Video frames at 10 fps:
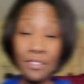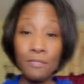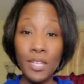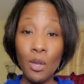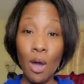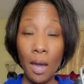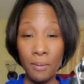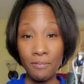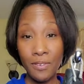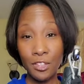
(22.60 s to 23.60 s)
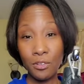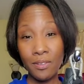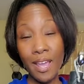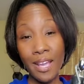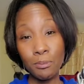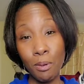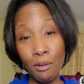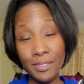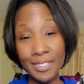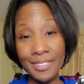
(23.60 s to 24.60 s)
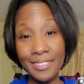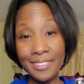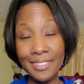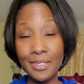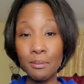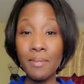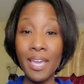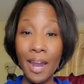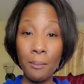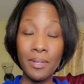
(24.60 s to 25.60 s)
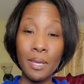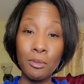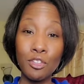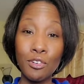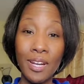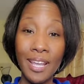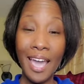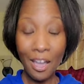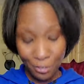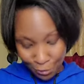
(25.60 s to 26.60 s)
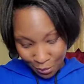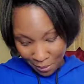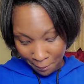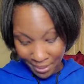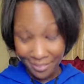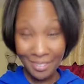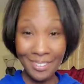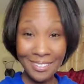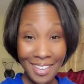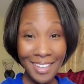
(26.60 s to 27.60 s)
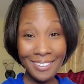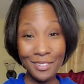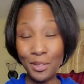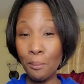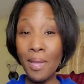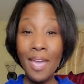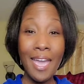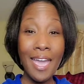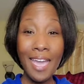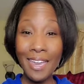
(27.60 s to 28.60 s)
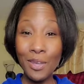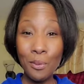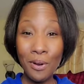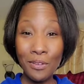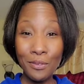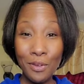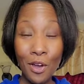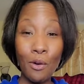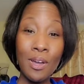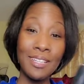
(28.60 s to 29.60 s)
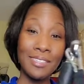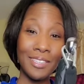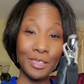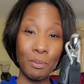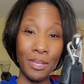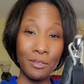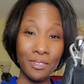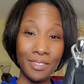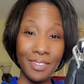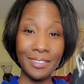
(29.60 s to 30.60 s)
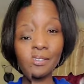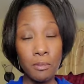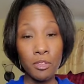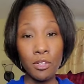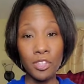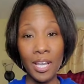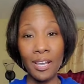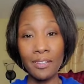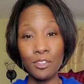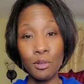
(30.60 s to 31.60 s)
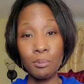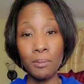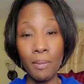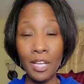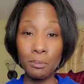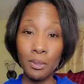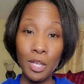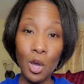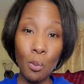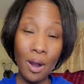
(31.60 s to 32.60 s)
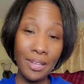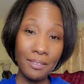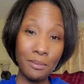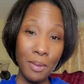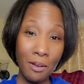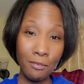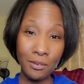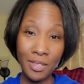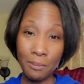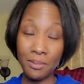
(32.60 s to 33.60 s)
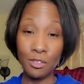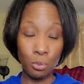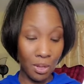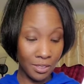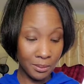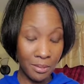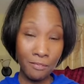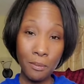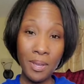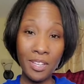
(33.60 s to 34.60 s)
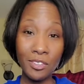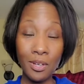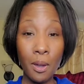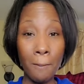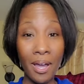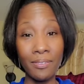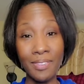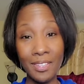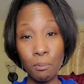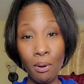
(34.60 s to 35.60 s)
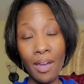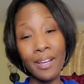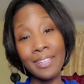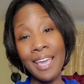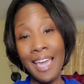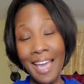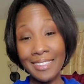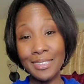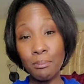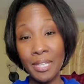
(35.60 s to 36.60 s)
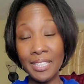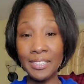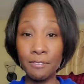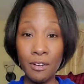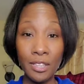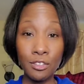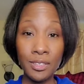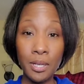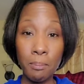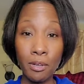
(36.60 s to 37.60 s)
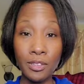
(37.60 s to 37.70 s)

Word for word: in this video, I'll be featuring their X B A R resistance system and I'll be demonstrating how you can basically take the gym anywhere you go just by using this. Be sure to check out the description box below where I leave some helpful tips as well as some information about this product and some links if you're interested in